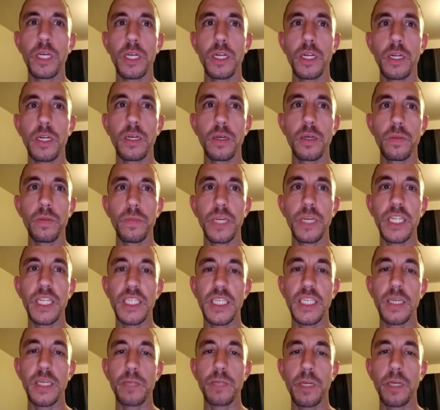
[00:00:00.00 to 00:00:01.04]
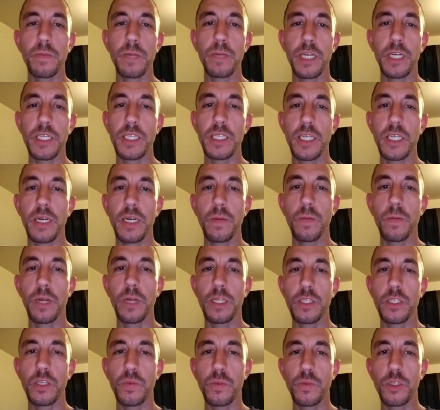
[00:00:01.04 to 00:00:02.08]
at the same time, like I said, I'm not
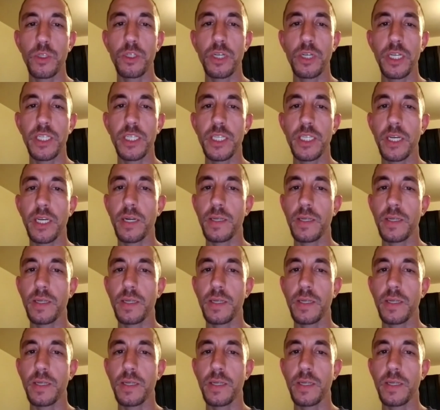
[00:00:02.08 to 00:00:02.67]
super stressed out.